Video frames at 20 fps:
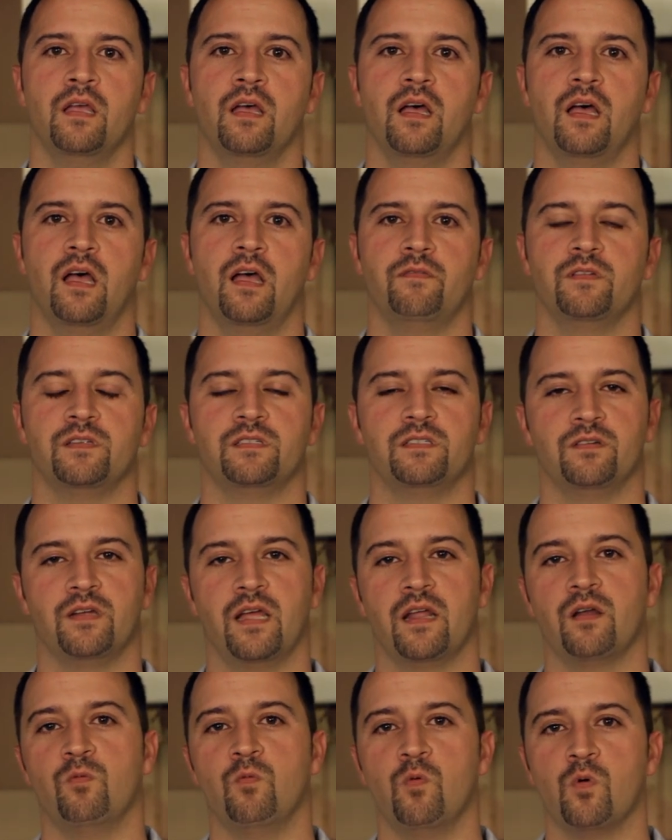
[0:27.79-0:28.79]
If it's still
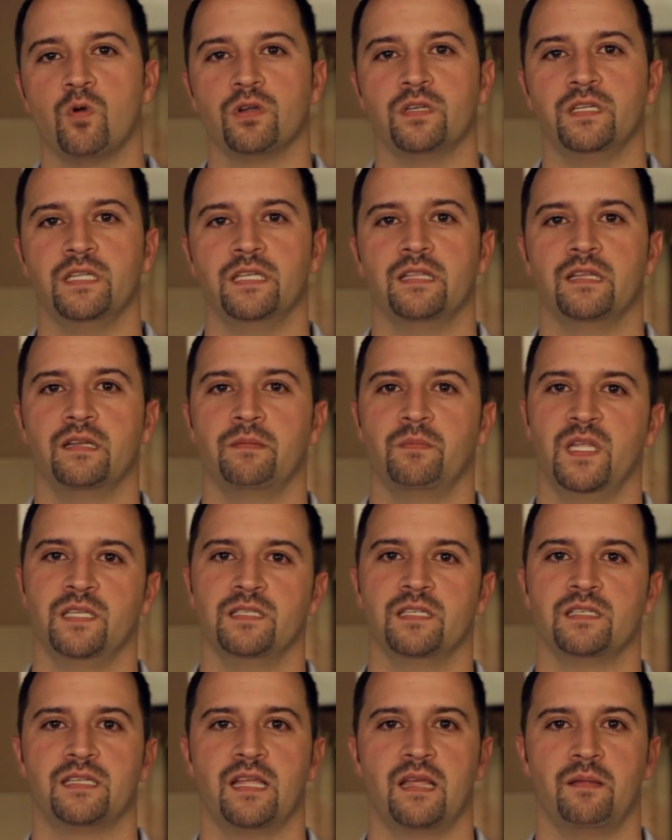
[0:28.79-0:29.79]
got a warranty, then it means
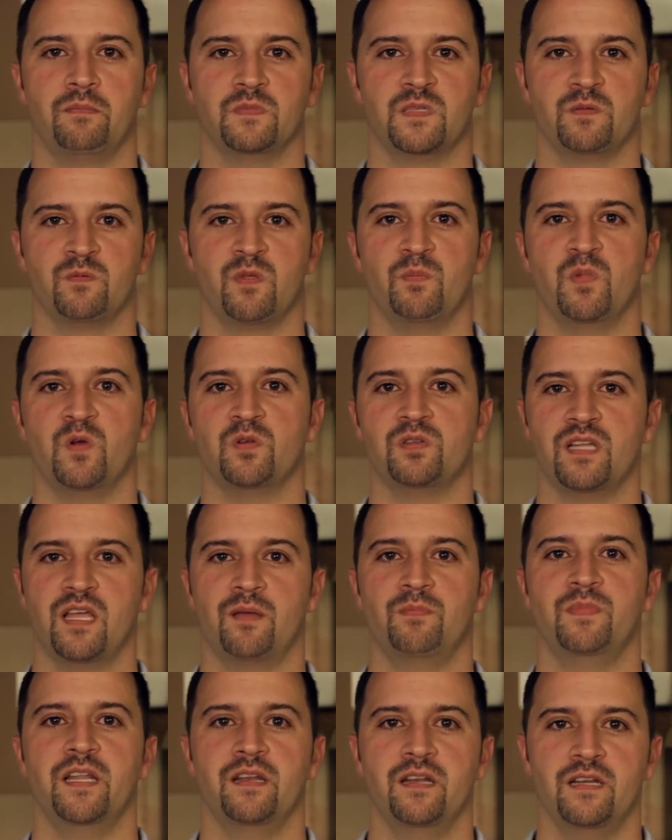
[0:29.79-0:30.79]
it's got some of the most
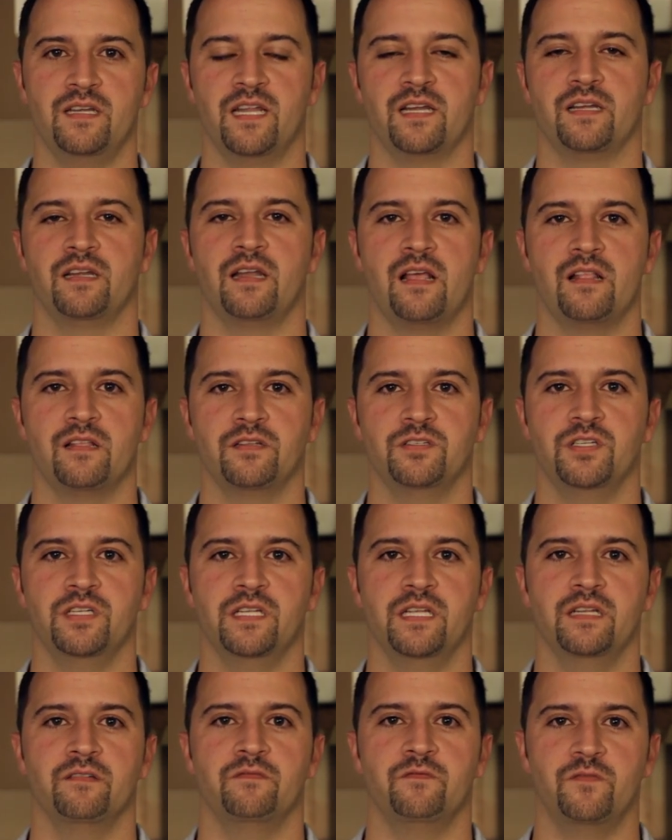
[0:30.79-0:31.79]
updated technology
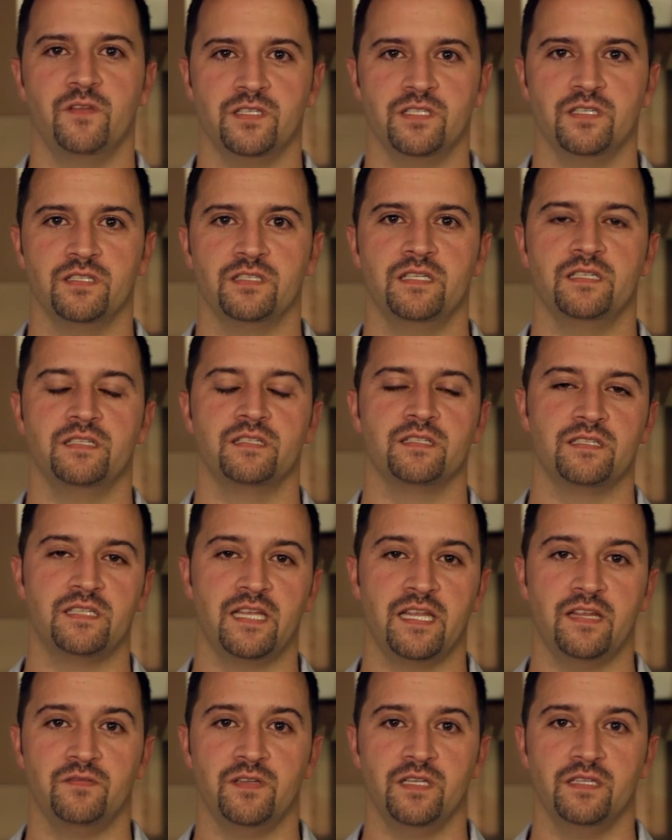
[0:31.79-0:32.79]
and efficiencies and
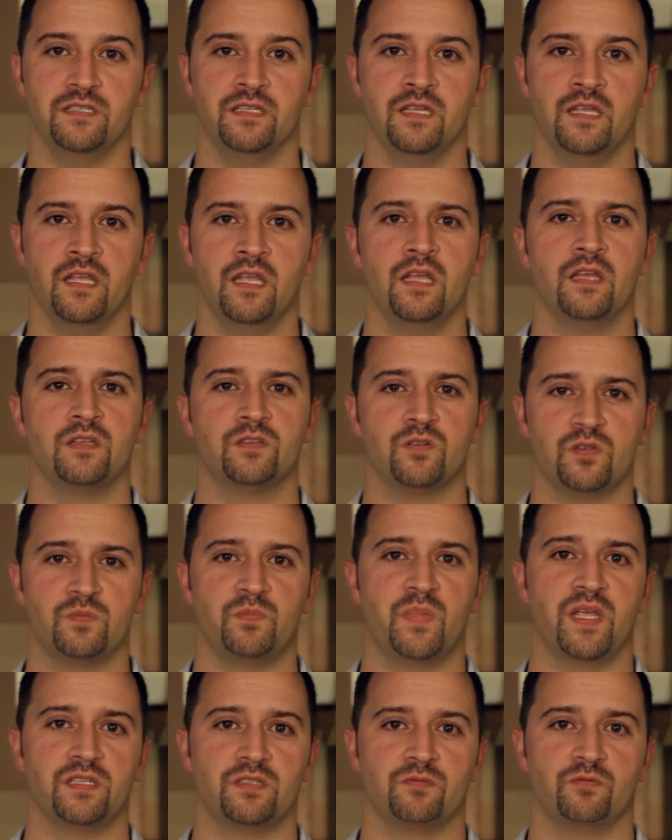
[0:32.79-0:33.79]
safeties, so it's
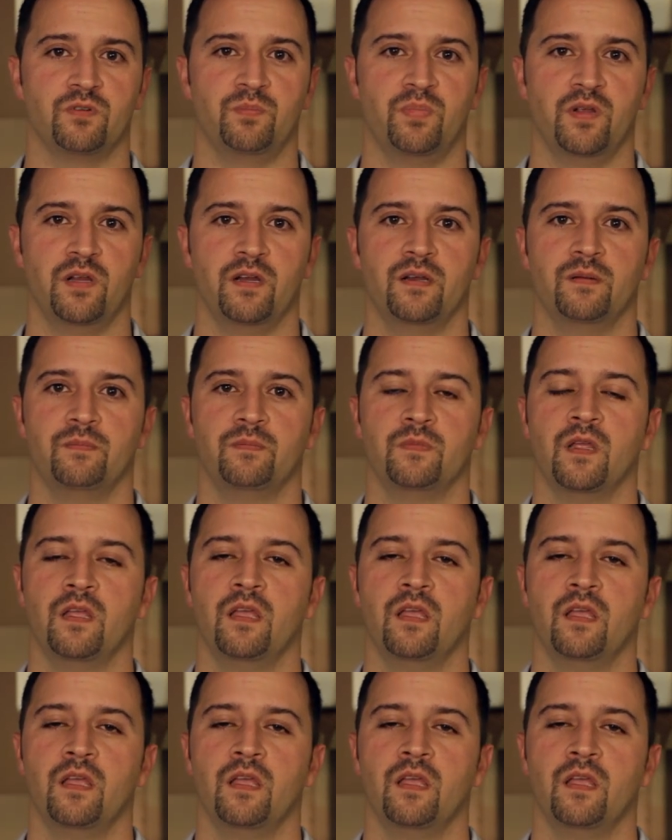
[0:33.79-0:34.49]
best to repair it.